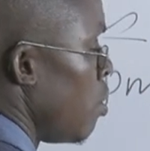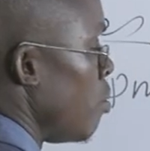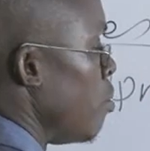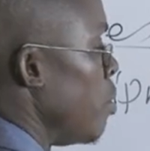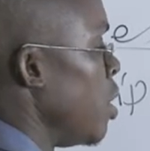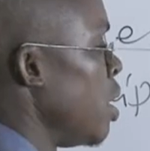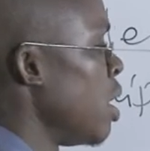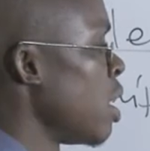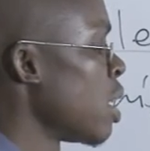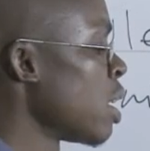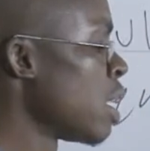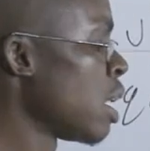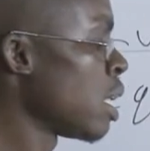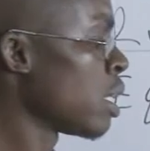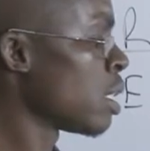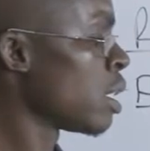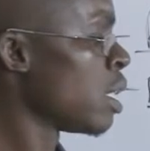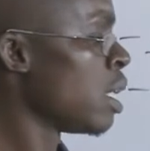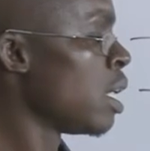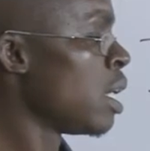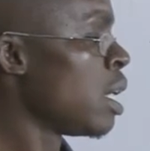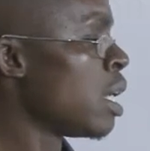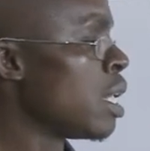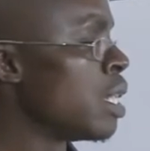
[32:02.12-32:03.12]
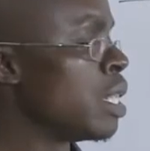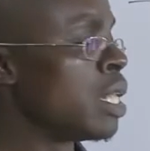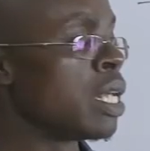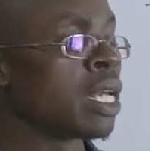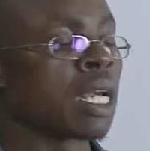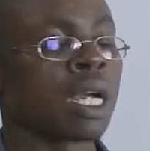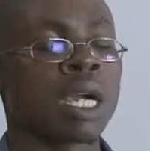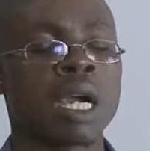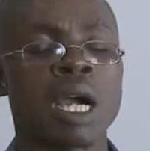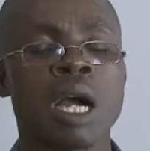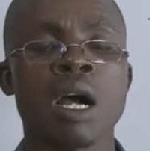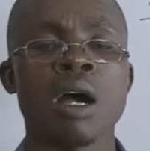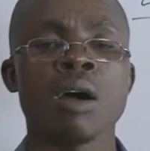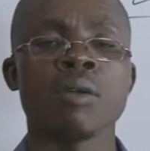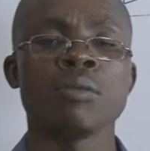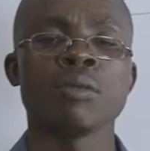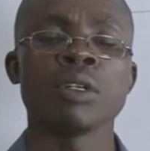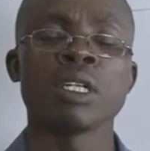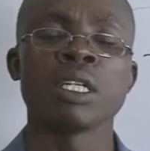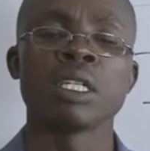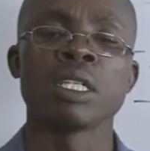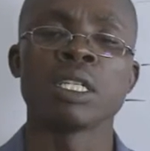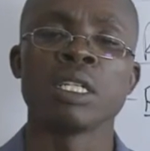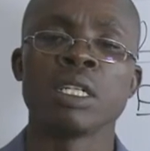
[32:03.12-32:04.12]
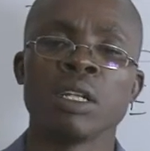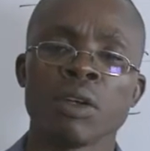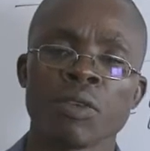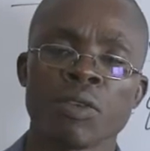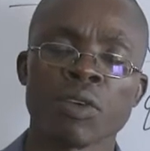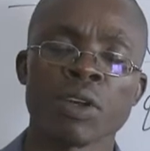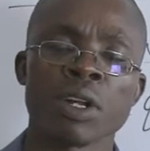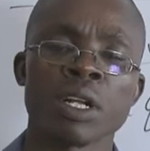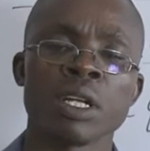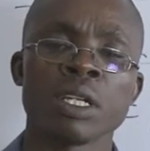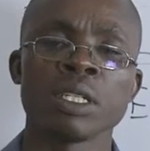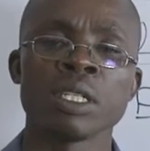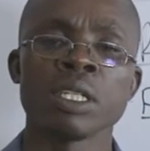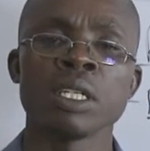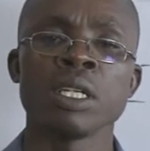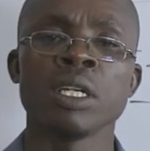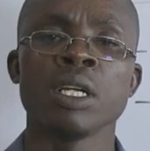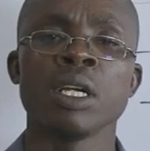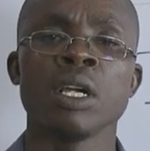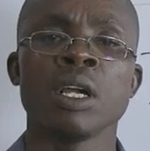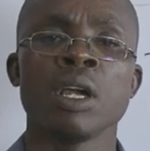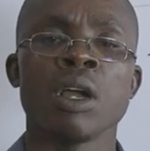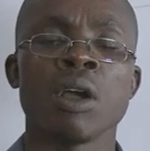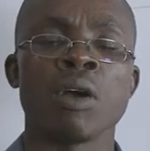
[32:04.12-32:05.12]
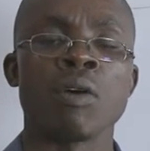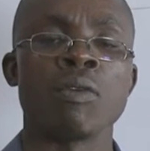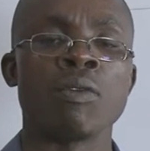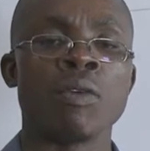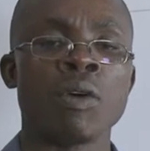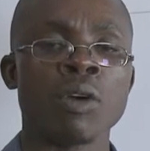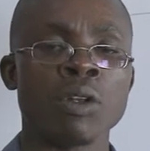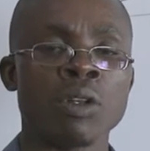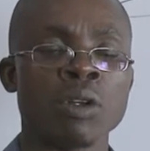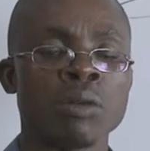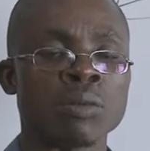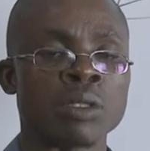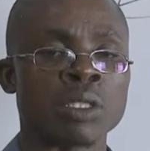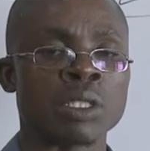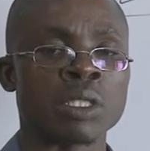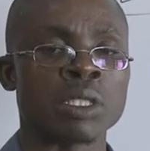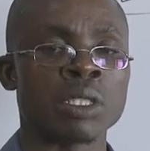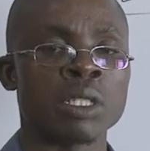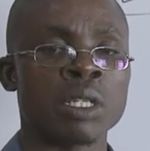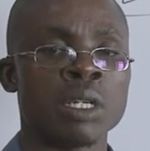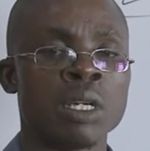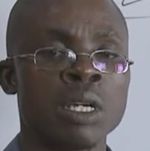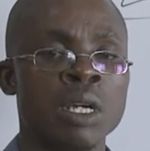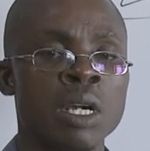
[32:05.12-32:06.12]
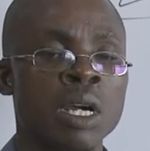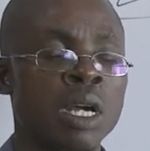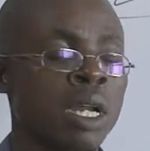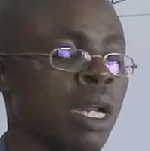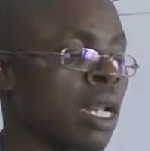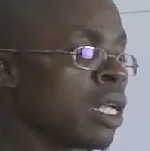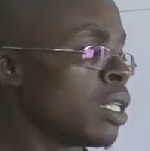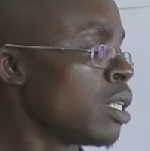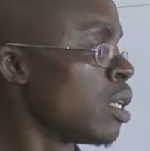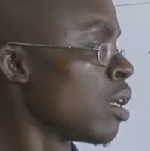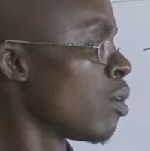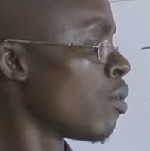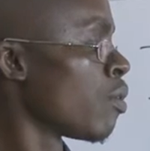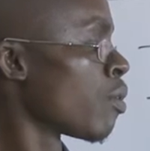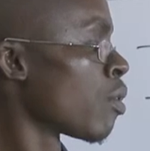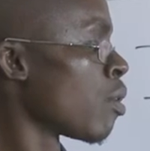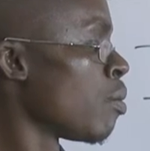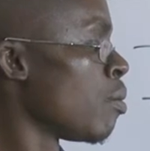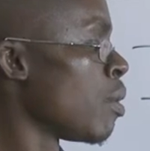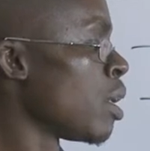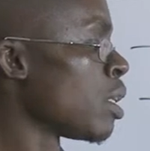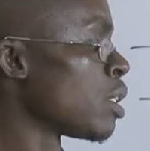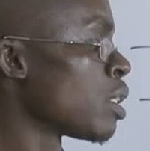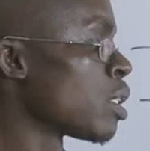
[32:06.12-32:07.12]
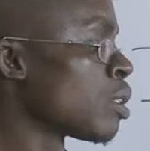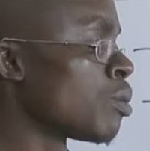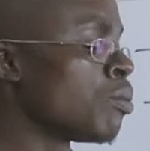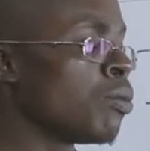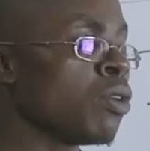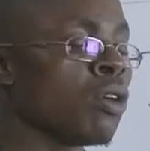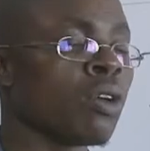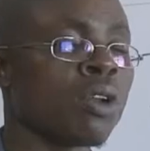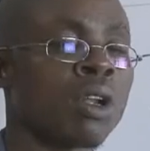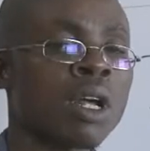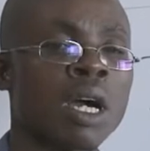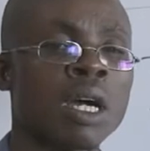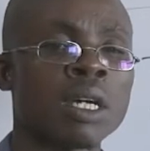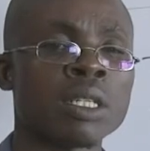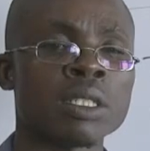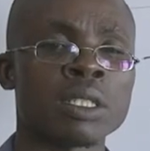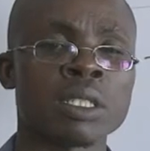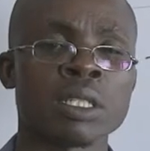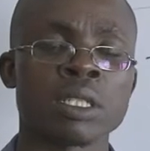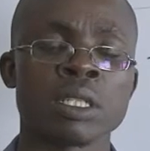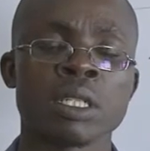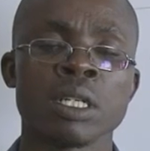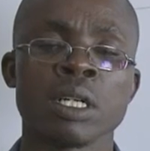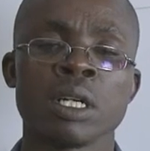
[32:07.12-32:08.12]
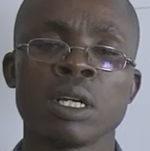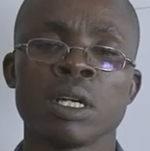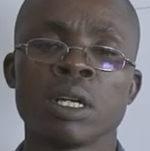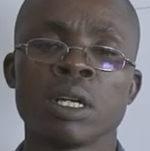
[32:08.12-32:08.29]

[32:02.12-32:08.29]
meaning that they come in different volumes, ranging from as small as